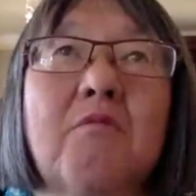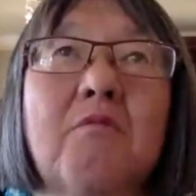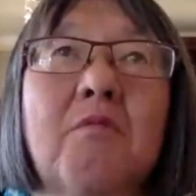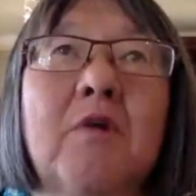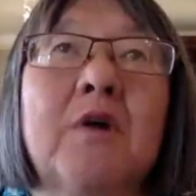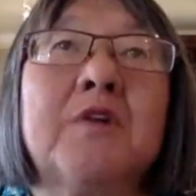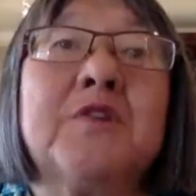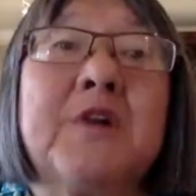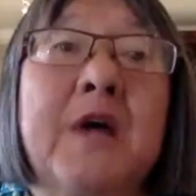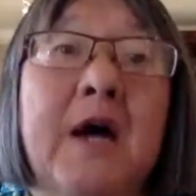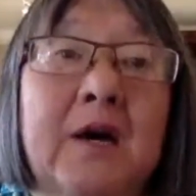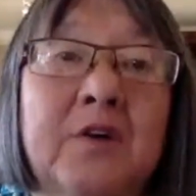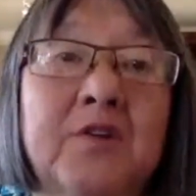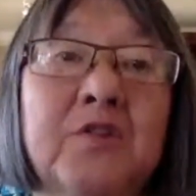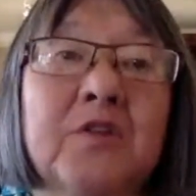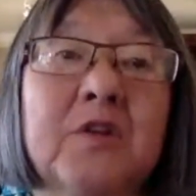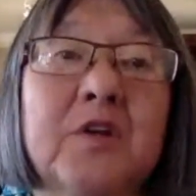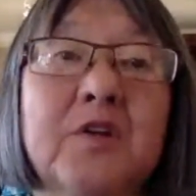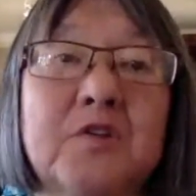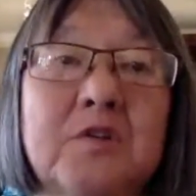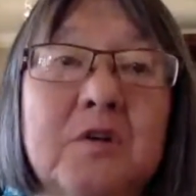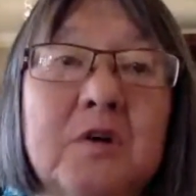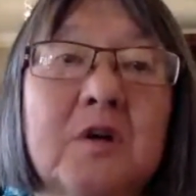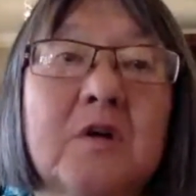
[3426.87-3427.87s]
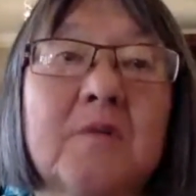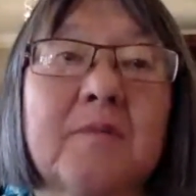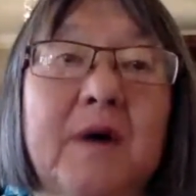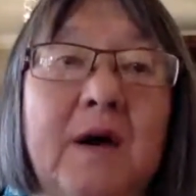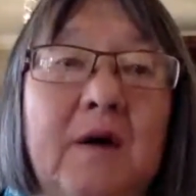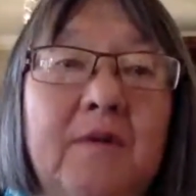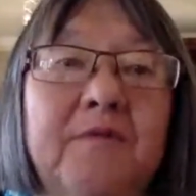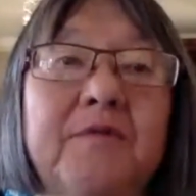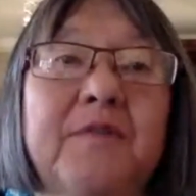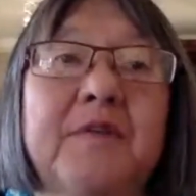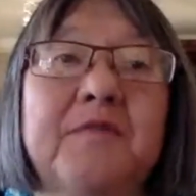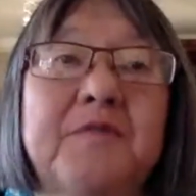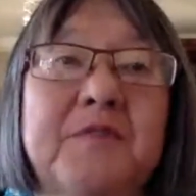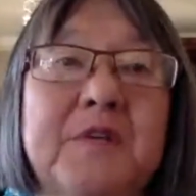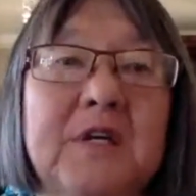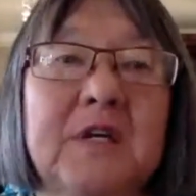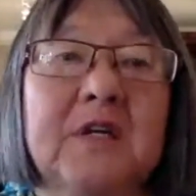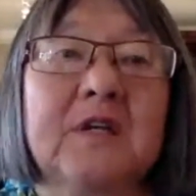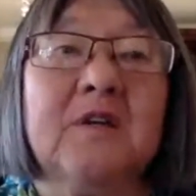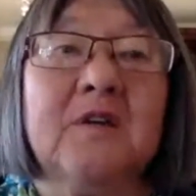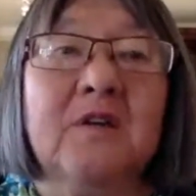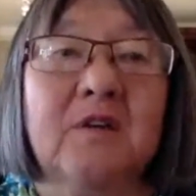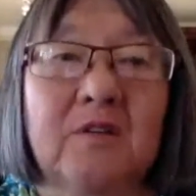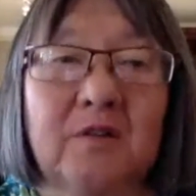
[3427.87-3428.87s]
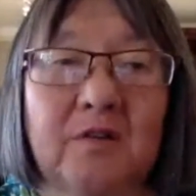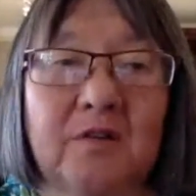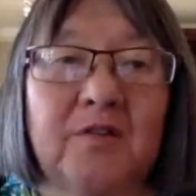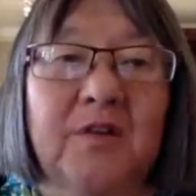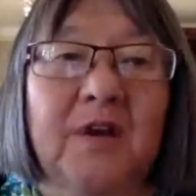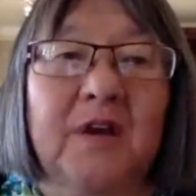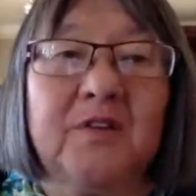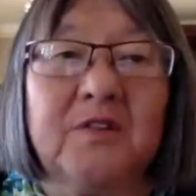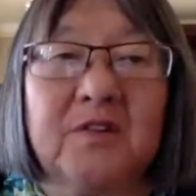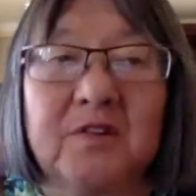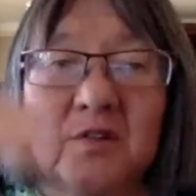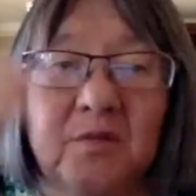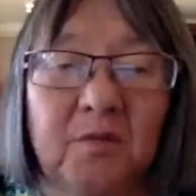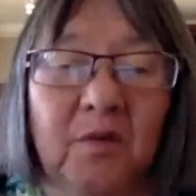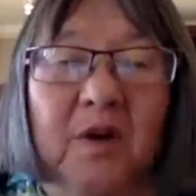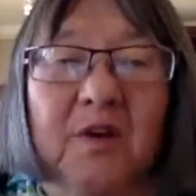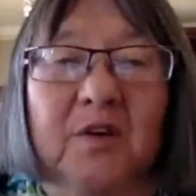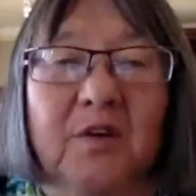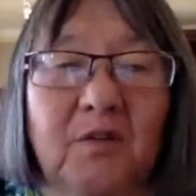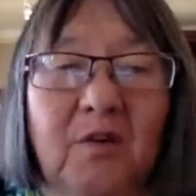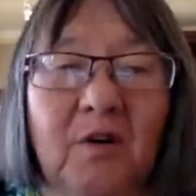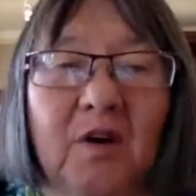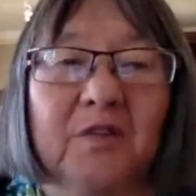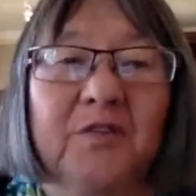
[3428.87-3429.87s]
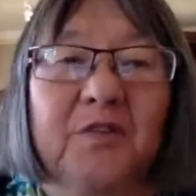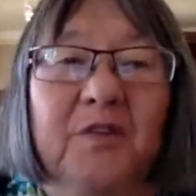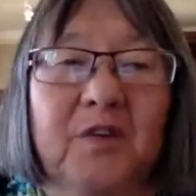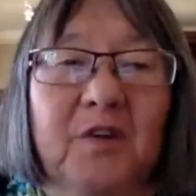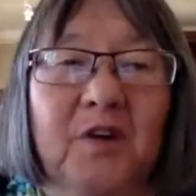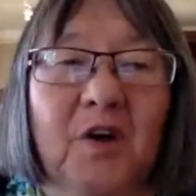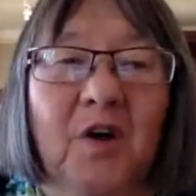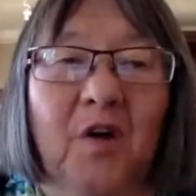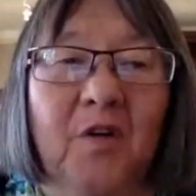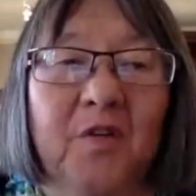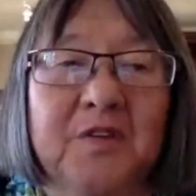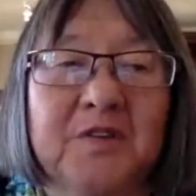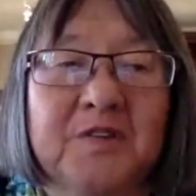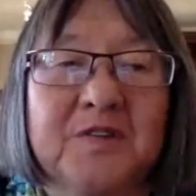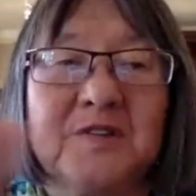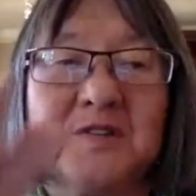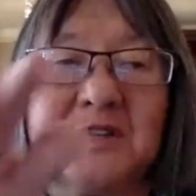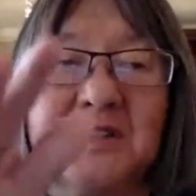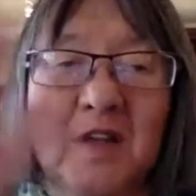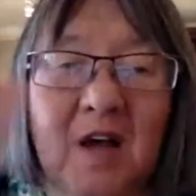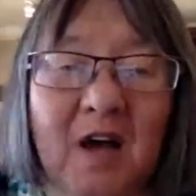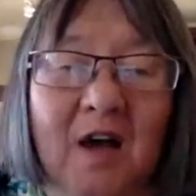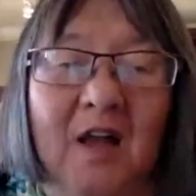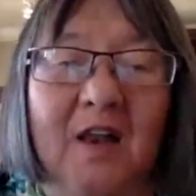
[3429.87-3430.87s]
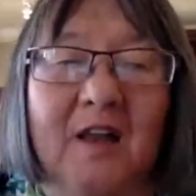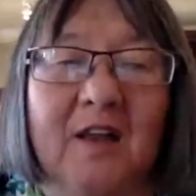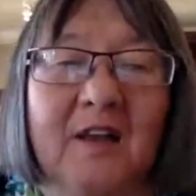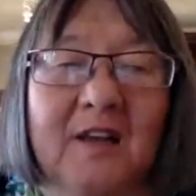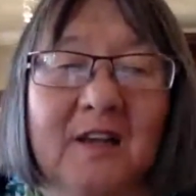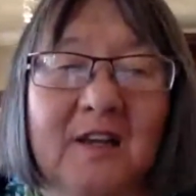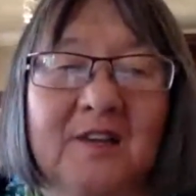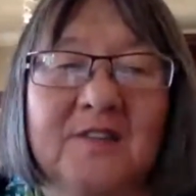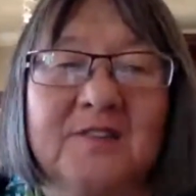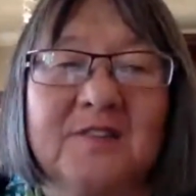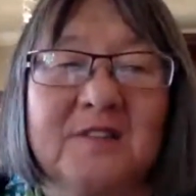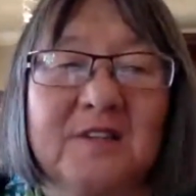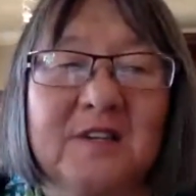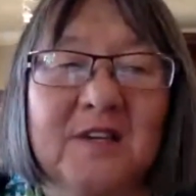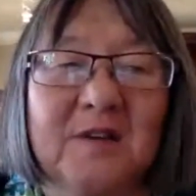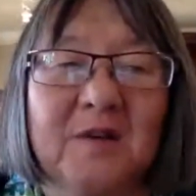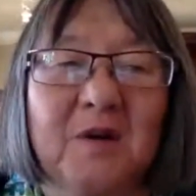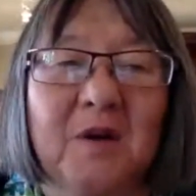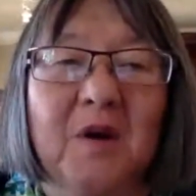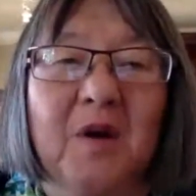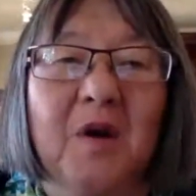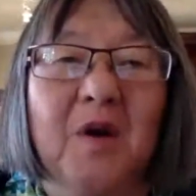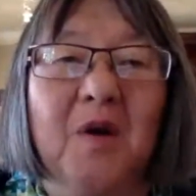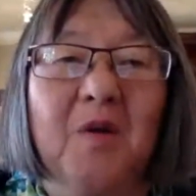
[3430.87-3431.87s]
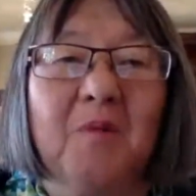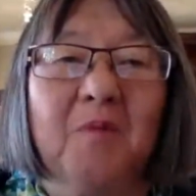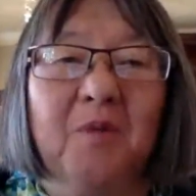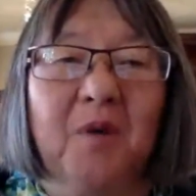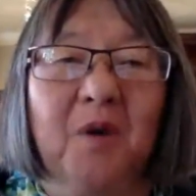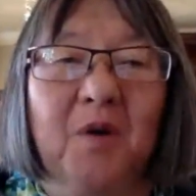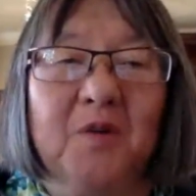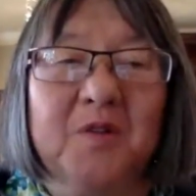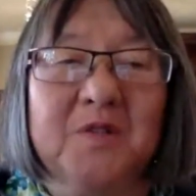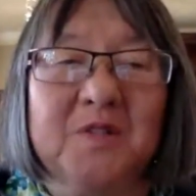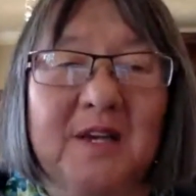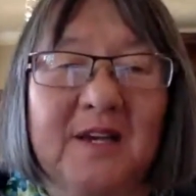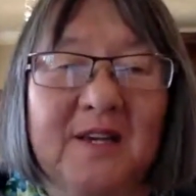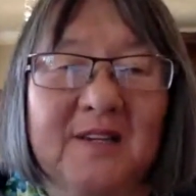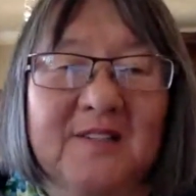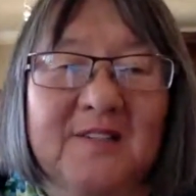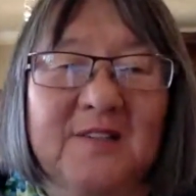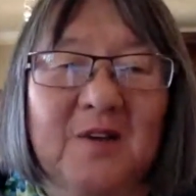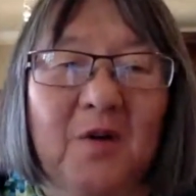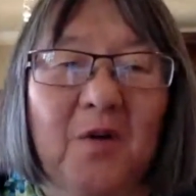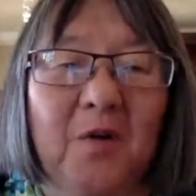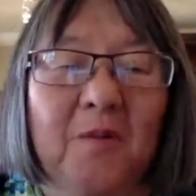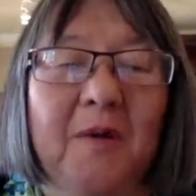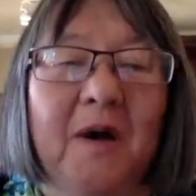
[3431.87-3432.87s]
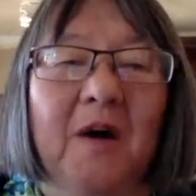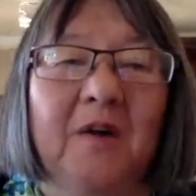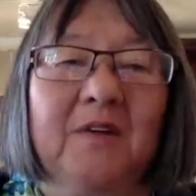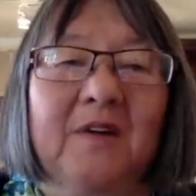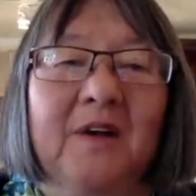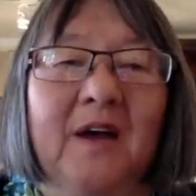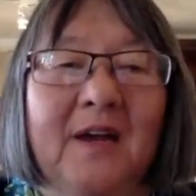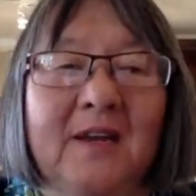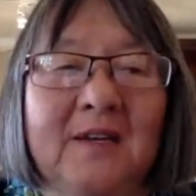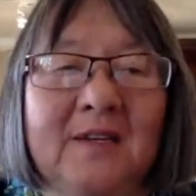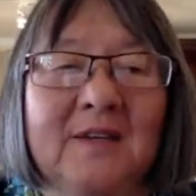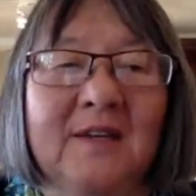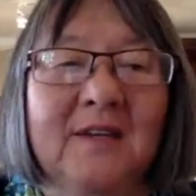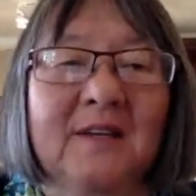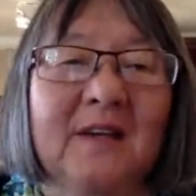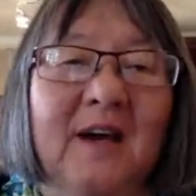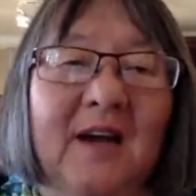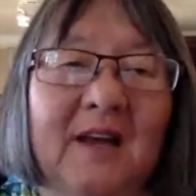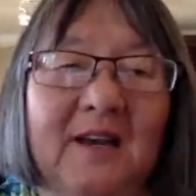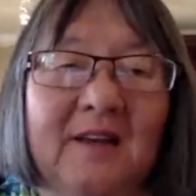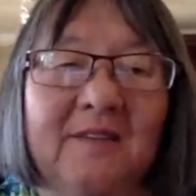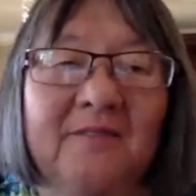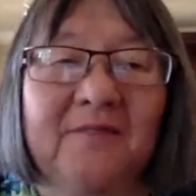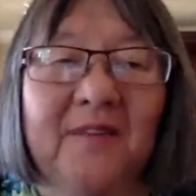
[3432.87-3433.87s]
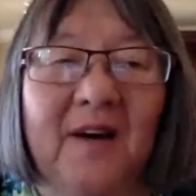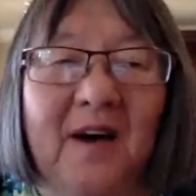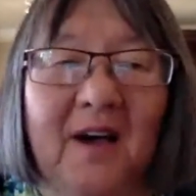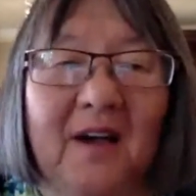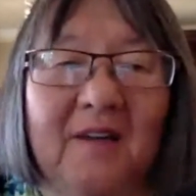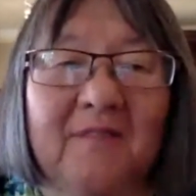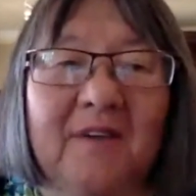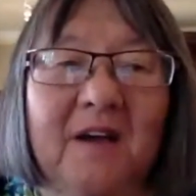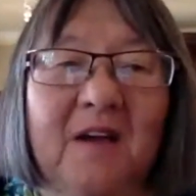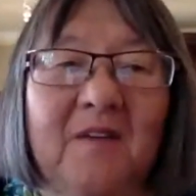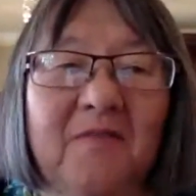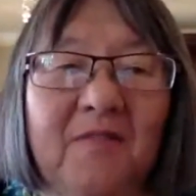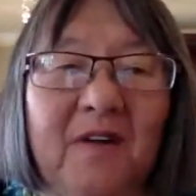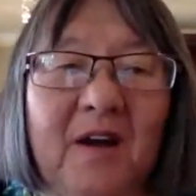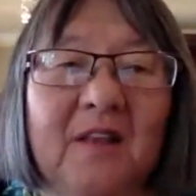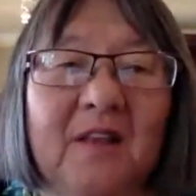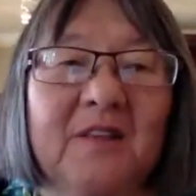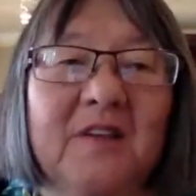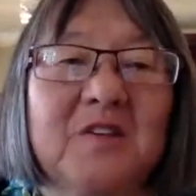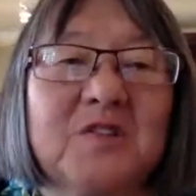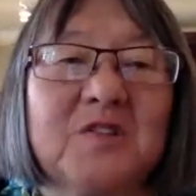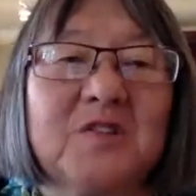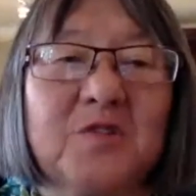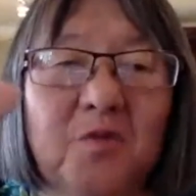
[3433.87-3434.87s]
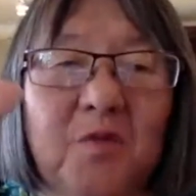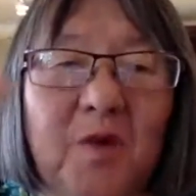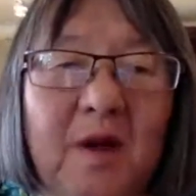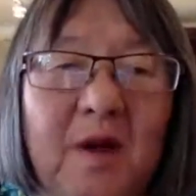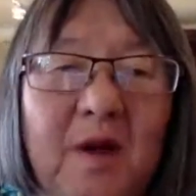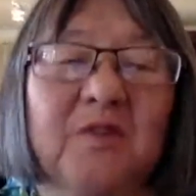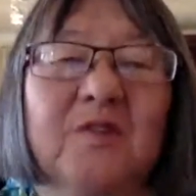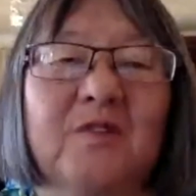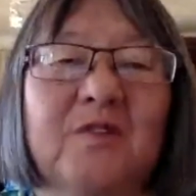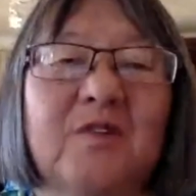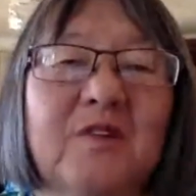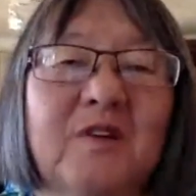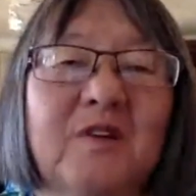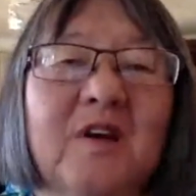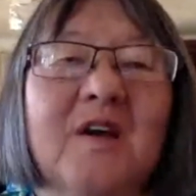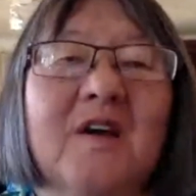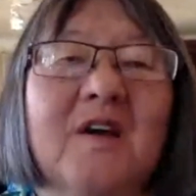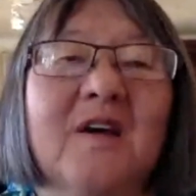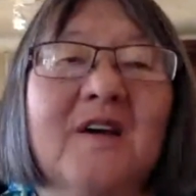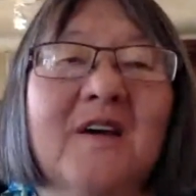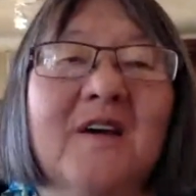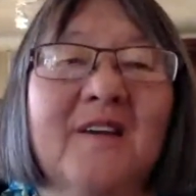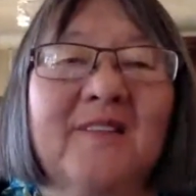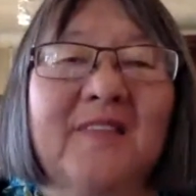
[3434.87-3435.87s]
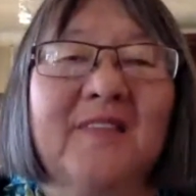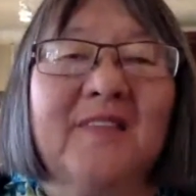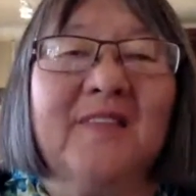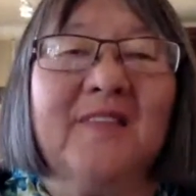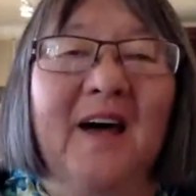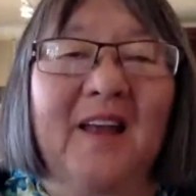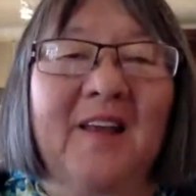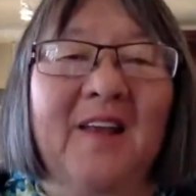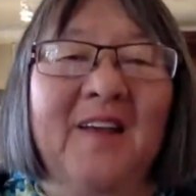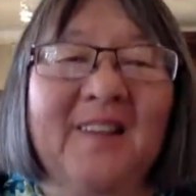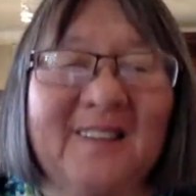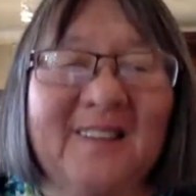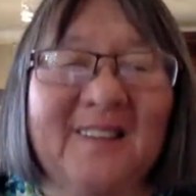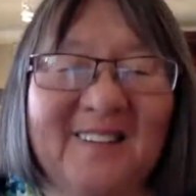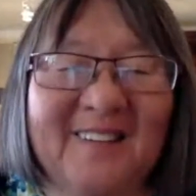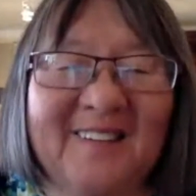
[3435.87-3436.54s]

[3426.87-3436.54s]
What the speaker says: which actually took about 15 years, I just want you all to know this is not an easy process. So about 1995, I finally surrendered that